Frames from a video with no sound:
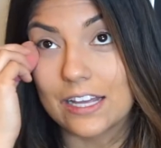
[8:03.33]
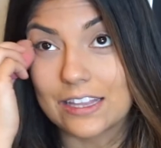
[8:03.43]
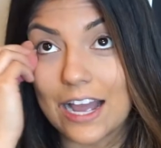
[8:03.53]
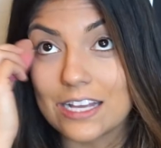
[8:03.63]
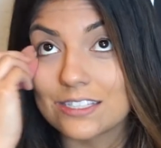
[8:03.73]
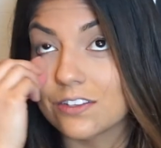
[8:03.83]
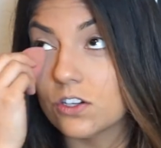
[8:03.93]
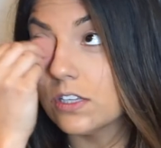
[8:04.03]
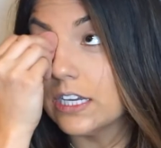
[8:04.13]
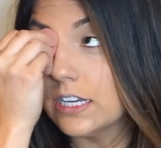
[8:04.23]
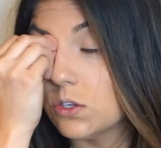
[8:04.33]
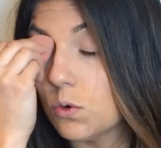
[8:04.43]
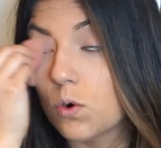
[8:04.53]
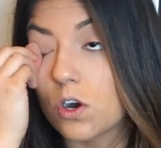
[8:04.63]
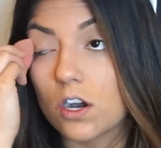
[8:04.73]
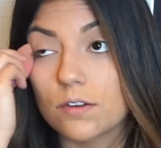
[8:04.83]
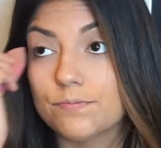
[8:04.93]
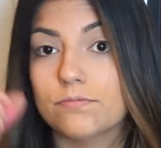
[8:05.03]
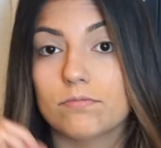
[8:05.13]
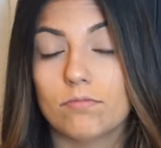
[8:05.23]
Like, that is literally
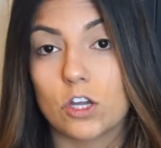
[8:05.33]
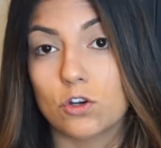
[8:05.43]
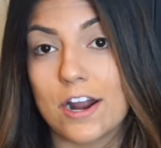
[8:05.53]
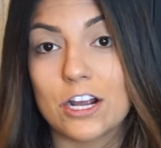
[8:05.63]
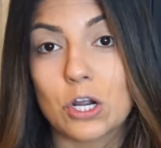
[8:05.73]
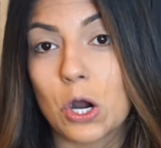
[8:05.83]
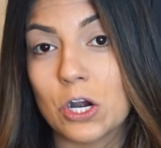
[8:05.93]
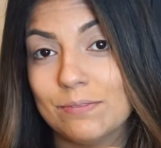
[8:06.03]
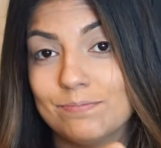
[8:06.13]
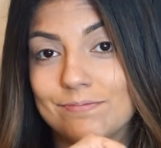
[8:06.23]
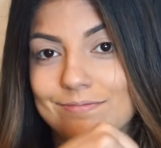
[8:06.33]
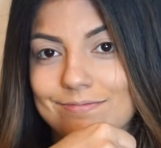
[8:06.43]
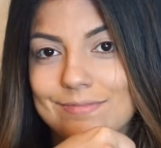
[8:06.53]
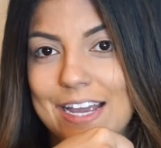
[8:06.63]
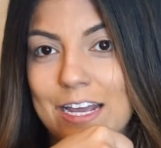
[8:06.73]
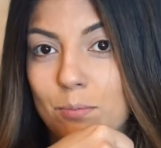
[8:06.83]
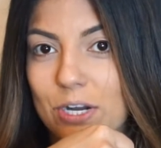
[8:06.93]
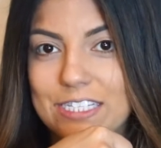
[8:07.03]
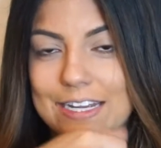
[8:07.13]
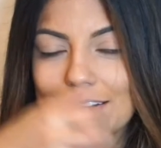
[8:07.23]
your credit card and a
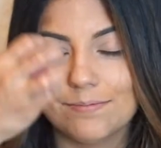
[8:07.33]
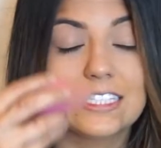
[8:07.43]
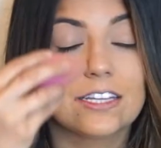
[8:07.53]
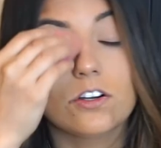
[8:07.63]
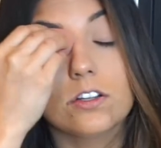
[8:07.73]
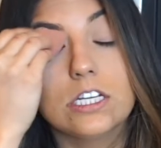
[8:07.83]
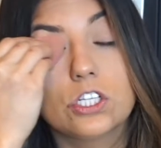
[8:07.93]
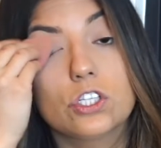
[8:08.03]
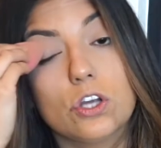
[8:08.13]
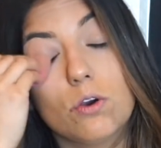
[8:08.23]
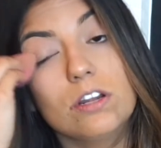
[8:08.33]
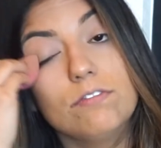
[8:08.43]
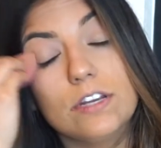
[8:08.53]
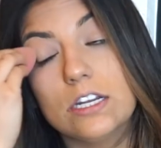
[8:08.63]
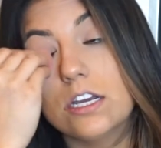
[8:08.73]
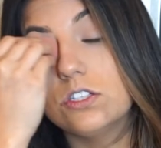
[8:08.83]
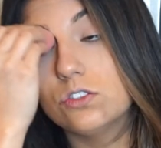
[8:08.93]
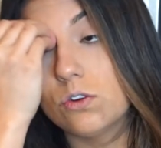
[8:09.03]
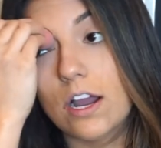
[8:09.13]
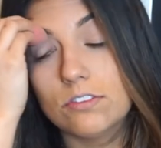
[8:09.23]
bracelet. It's literally so convenient. You
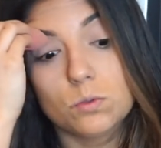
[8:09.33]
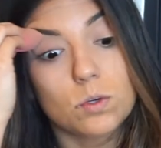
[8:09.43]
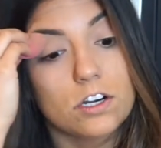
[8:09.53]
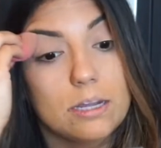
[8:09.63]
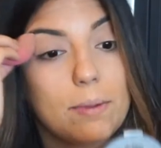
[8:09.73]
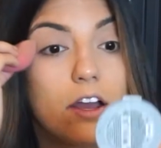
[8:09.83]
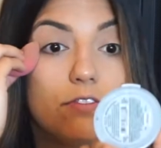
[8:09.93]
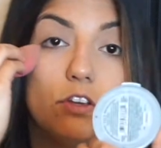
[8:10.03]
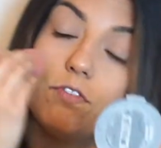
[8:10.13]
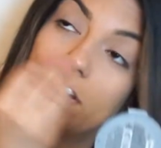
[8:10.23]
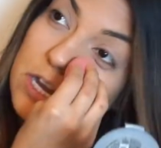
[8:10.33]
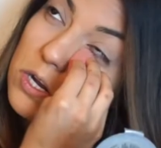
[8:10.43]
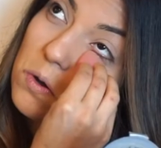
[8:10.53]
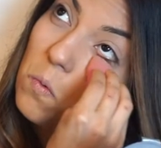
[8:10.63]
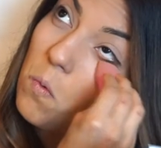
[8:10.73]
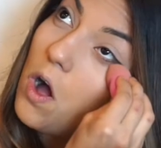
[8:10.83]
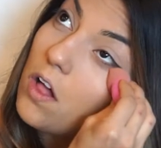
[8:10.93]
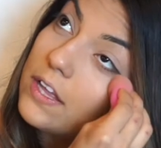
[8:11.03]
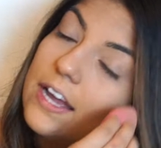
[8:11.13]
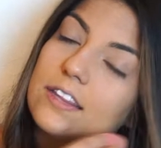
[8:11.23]
don't have to worry about if you forget your
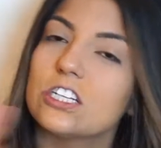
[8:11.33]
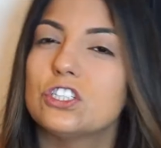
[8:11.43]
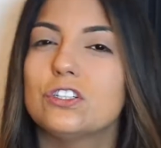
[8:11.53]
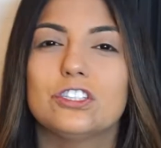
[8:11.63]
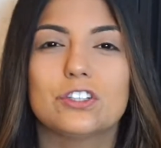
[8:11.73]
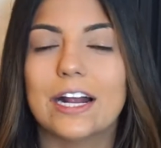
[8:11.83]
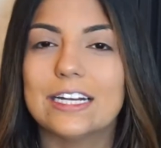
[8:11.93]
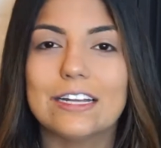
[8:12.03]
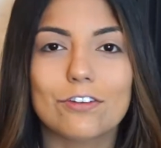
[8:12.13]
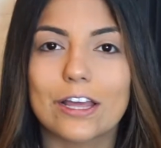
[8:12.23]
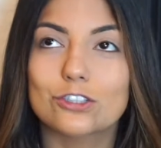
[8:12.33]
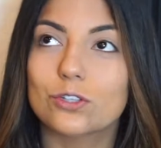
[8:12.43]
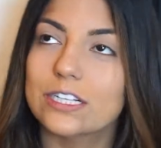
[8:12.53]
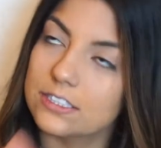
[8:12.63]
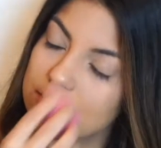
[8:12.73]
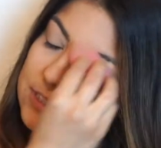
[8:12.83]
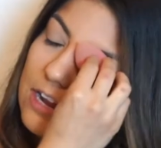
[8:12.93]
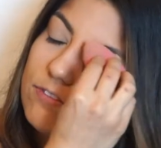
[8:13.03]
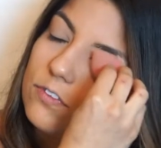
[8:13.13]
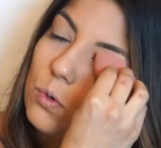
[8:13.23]
wallet, unless you need your ID for like drinks and
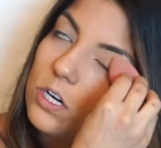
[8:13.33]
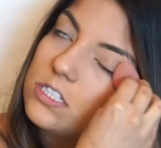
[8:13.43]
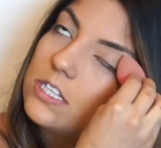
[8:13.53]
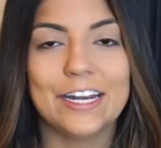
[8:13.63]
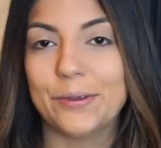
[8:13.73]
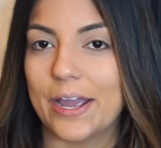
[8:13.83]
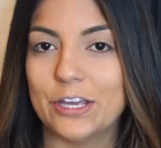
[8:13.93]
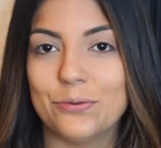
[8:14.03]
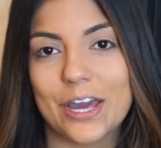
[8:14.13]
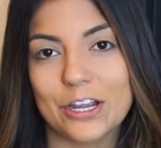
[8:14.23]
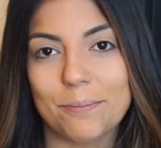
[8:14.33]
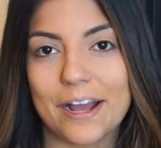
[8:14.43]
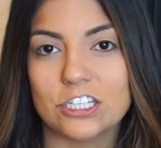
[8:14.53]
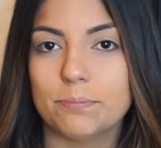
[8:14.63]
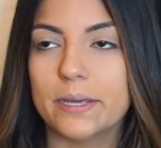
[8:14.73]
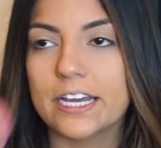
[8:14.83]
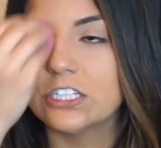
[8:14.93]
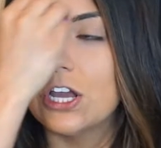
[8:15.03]
stuff, of course. Anyway, you get your magic band.